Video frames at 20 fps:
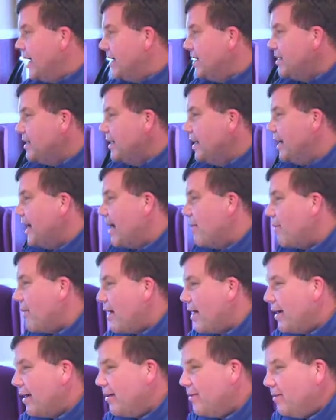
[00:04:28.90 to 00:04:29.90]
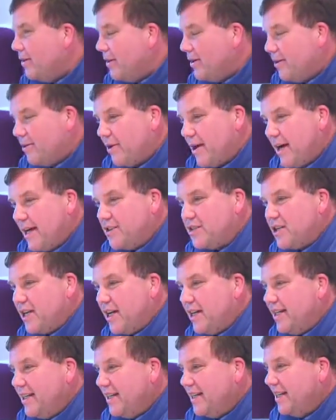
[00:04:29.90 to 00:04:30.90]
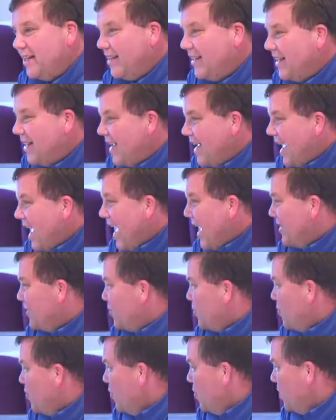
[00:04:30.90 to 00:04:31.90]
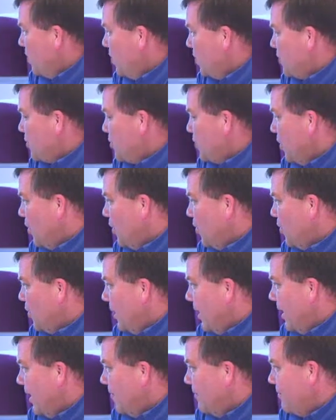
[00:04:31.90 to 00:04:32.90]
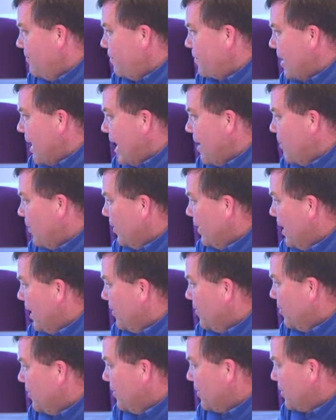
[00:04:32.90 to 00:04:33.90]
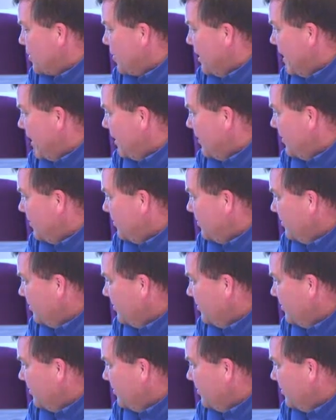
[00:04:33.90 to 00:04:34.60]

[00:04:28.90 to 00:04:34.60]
Isn't it ironic what Uriah said? As your soul lives, I will not do this thing.